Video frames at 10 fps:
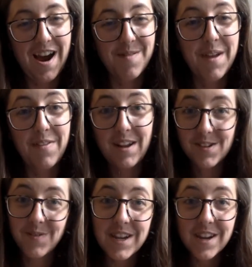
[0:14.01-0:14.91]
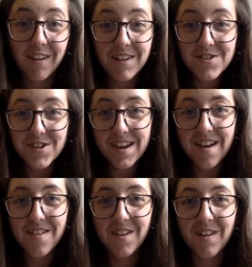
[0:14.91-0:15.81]
If that's something you're interested
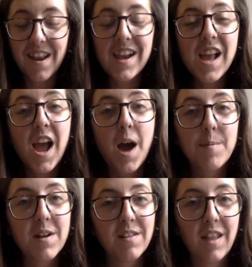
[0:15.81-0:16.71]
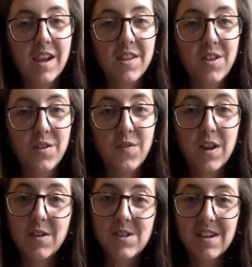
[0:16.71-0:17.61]
in learning, I'm going to link the
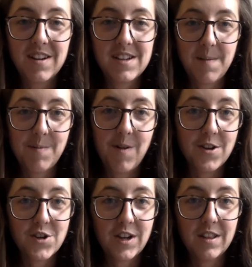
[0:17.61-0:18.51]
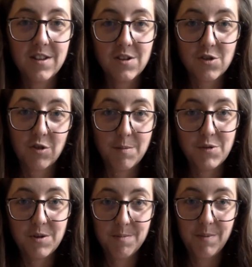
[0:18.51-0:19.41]
video series I've been watching in the
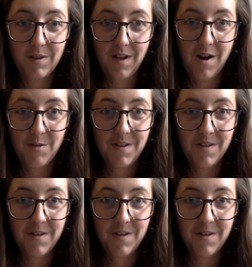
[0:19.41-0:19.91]
description below.